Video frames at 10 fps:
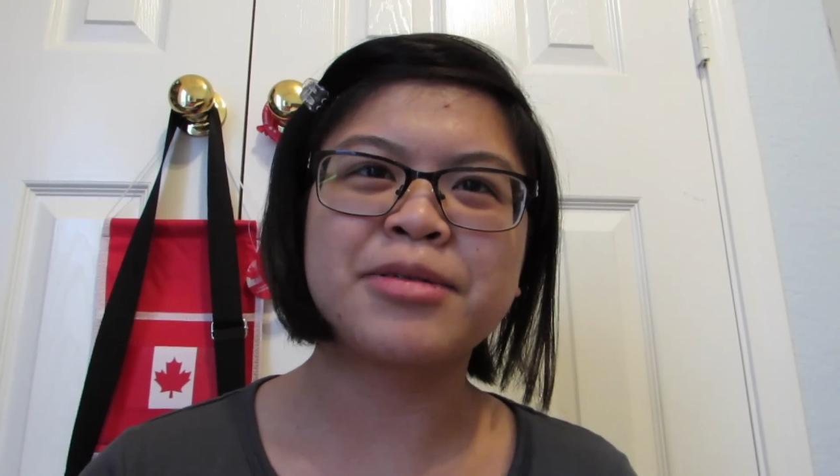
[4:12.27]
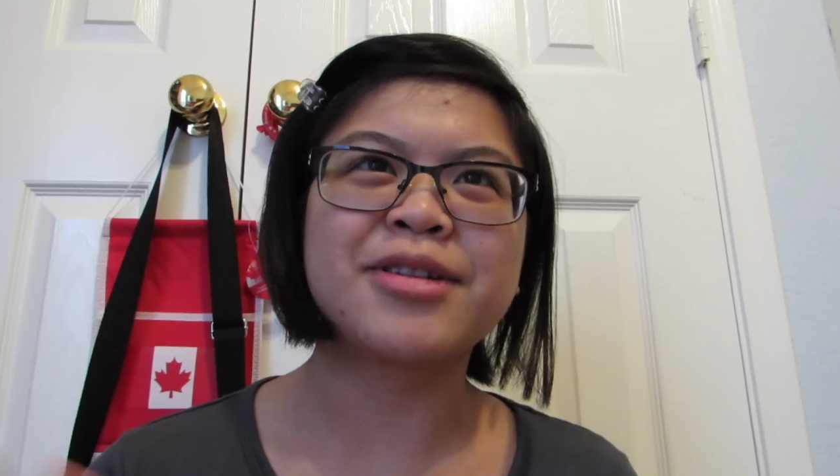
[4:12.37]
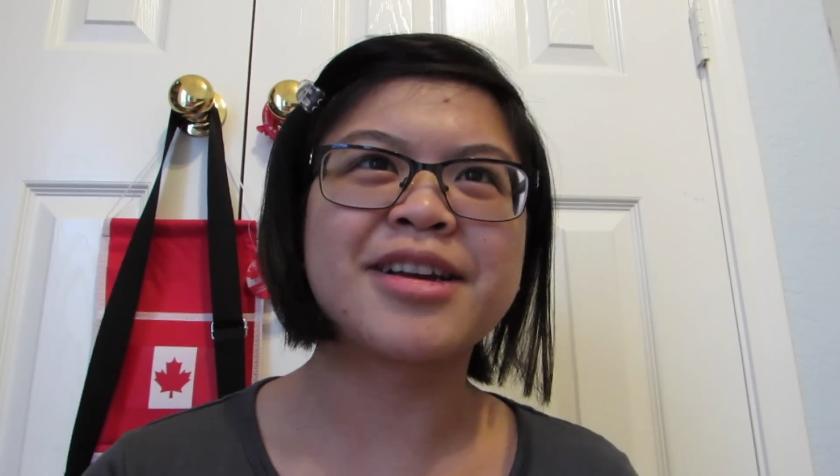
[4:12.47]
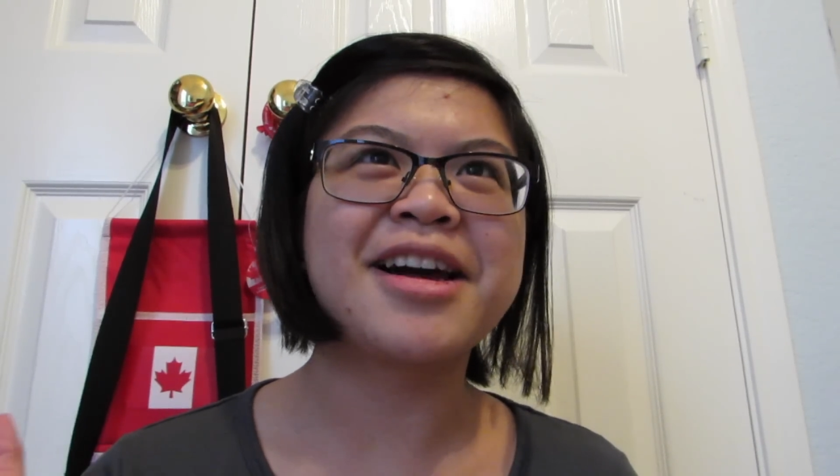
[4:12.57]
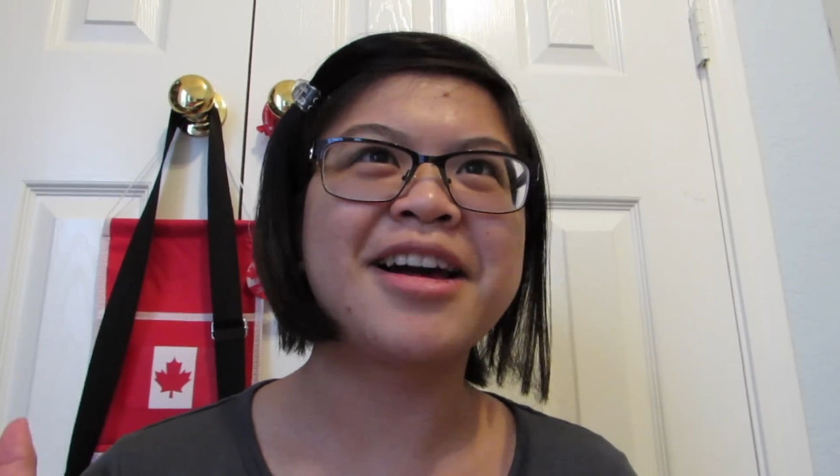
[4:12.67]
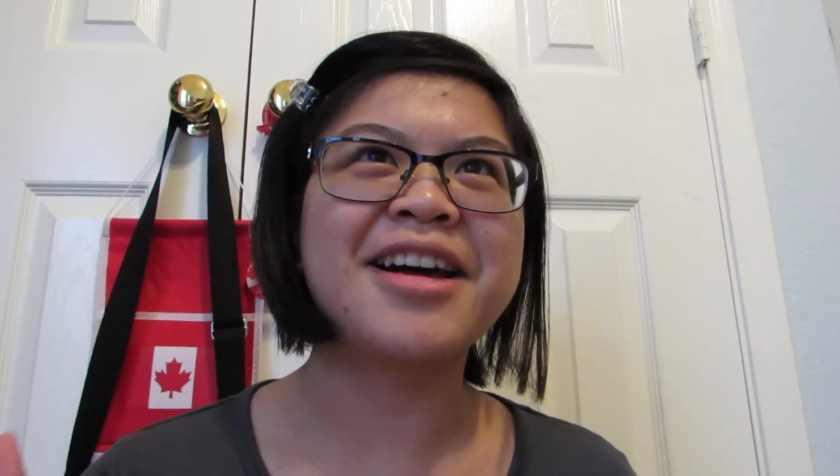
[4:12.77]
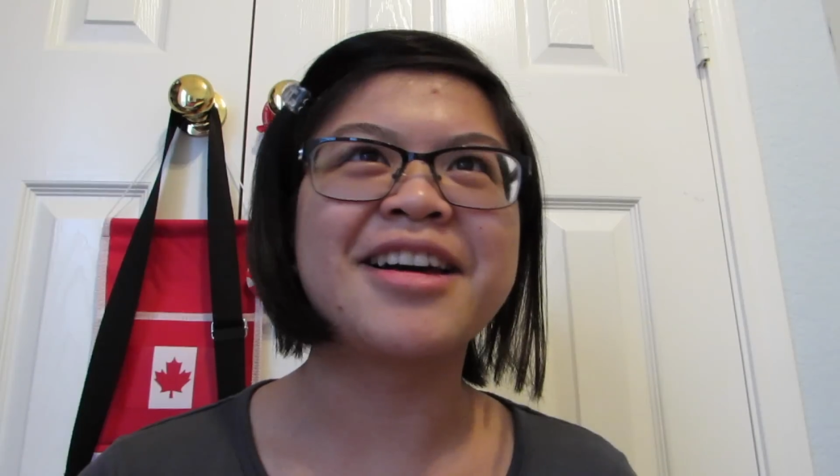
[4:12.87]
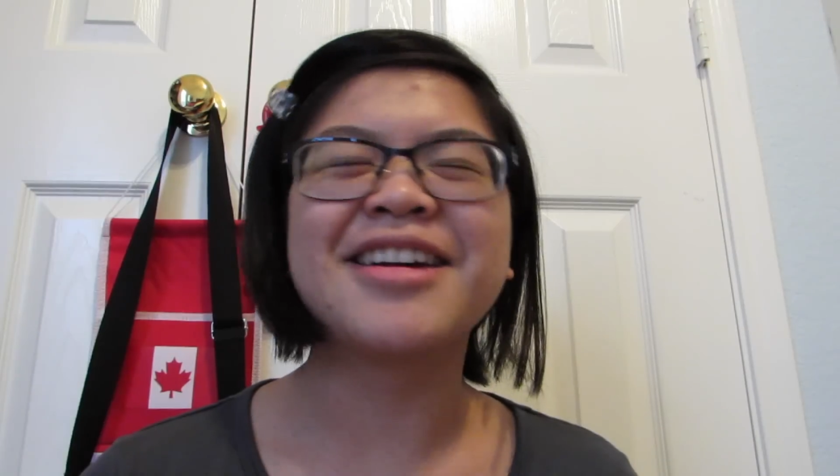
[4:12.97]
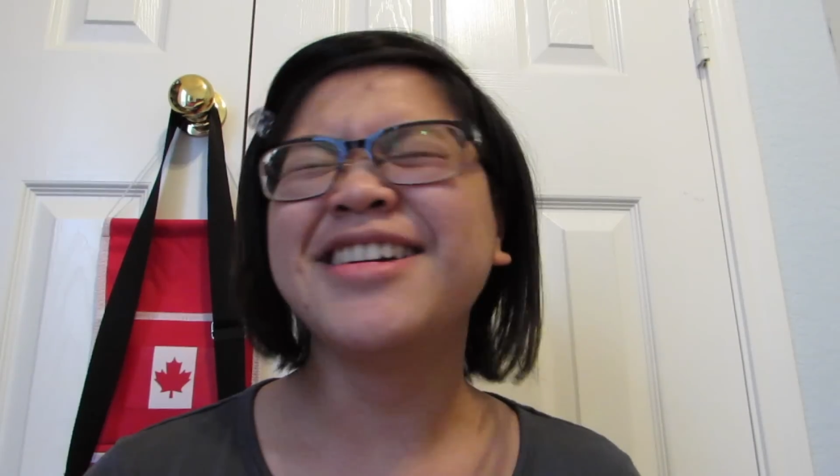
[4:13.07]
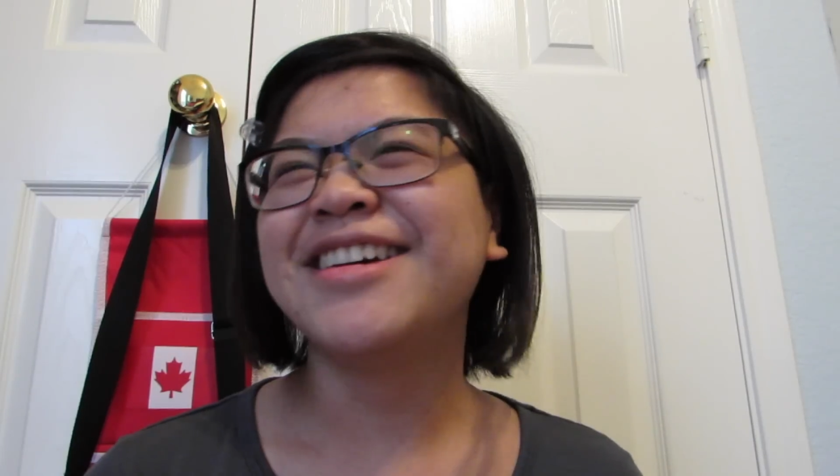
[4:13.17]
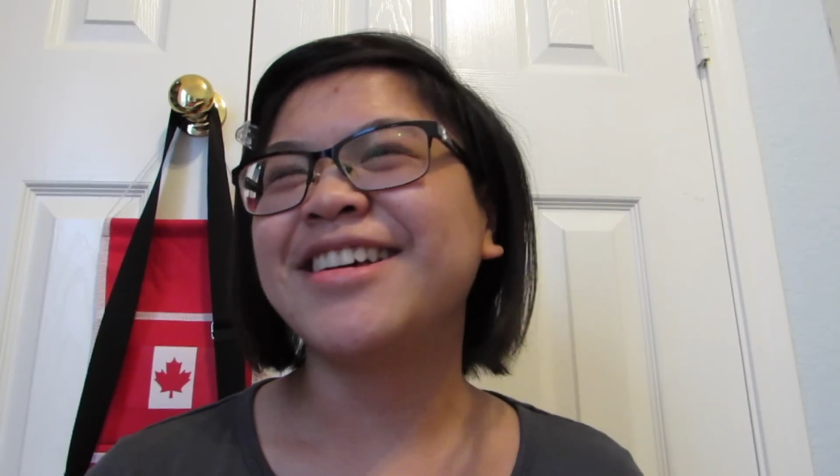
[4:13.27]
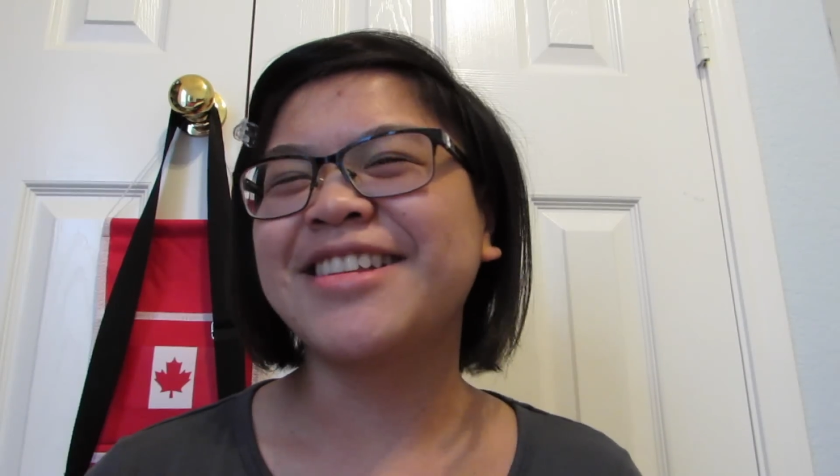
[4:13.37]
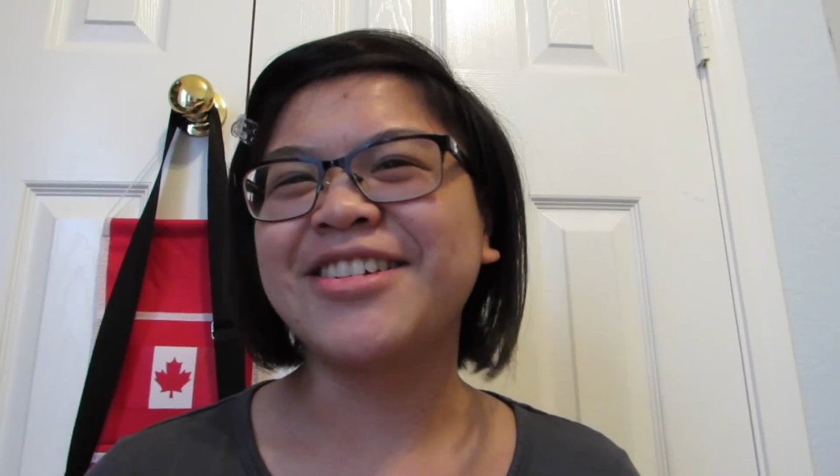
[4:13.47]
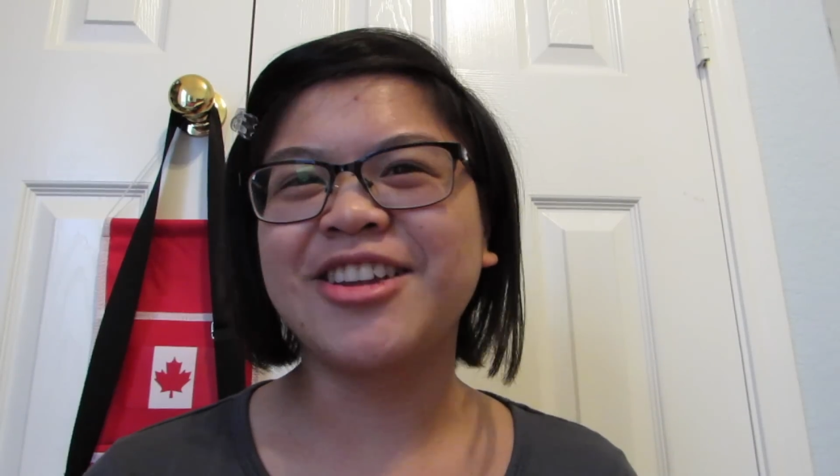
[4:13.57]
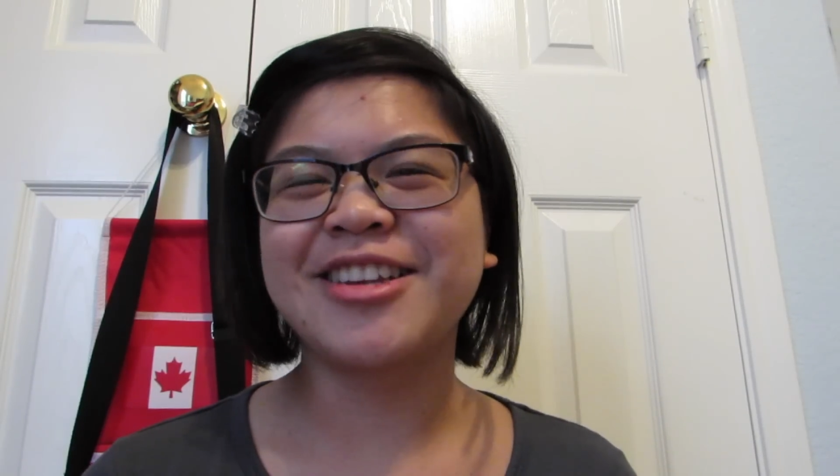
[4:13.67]
You're like, haha,
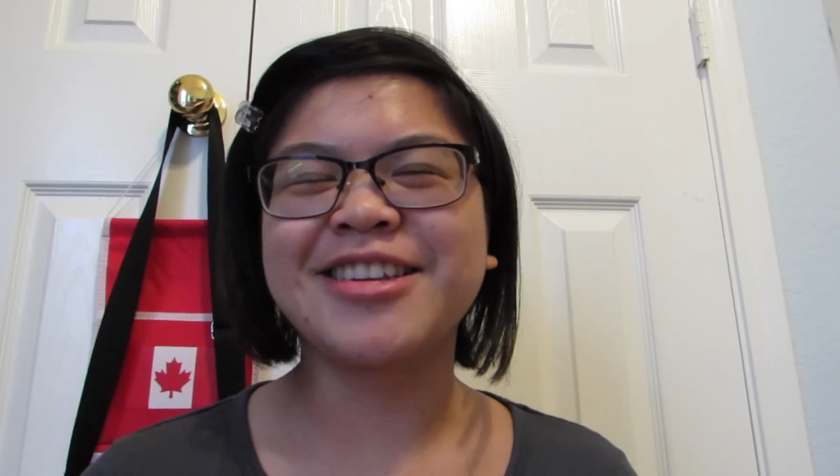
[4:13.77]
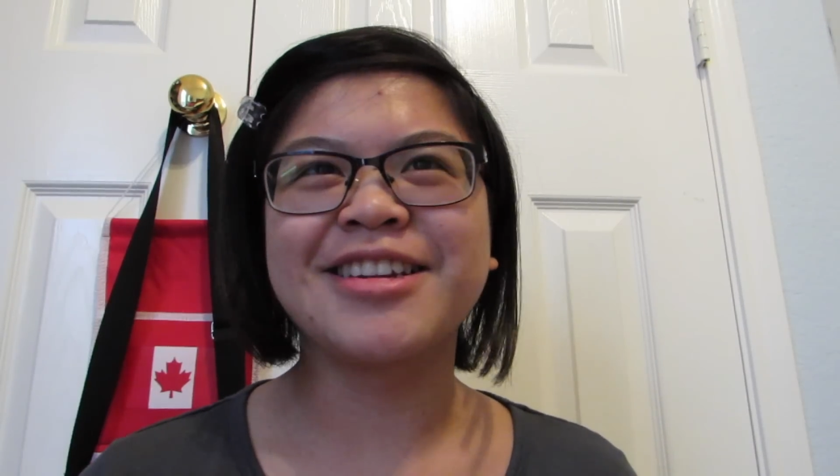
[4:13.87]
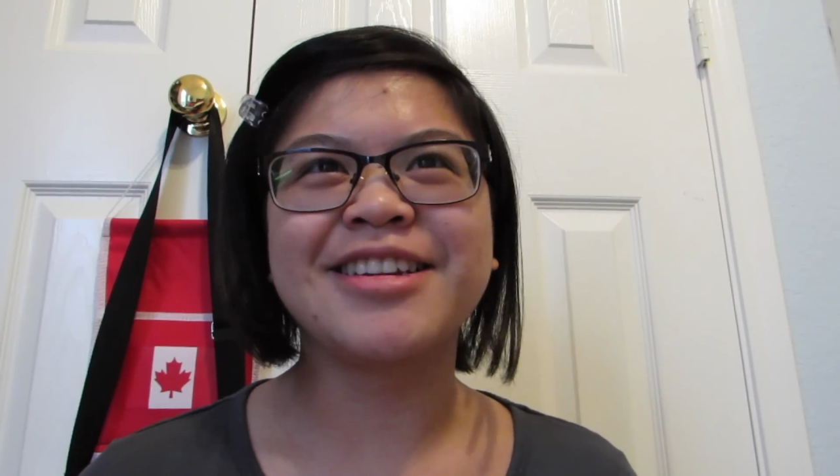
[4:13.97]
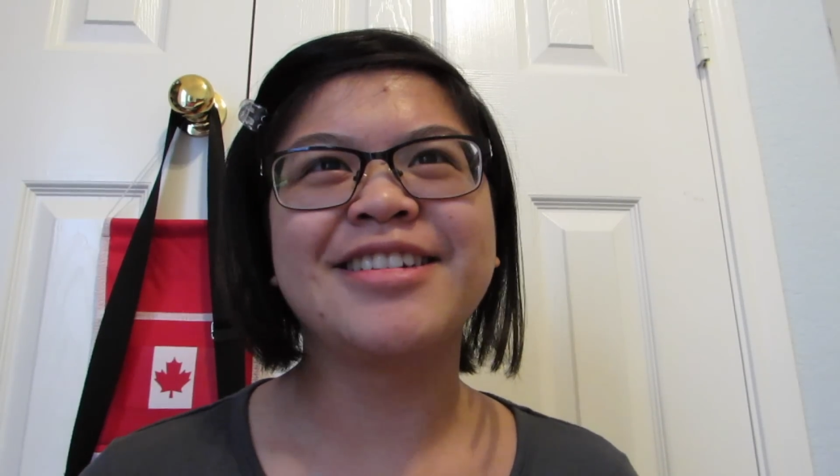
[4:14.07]
no, that's not it.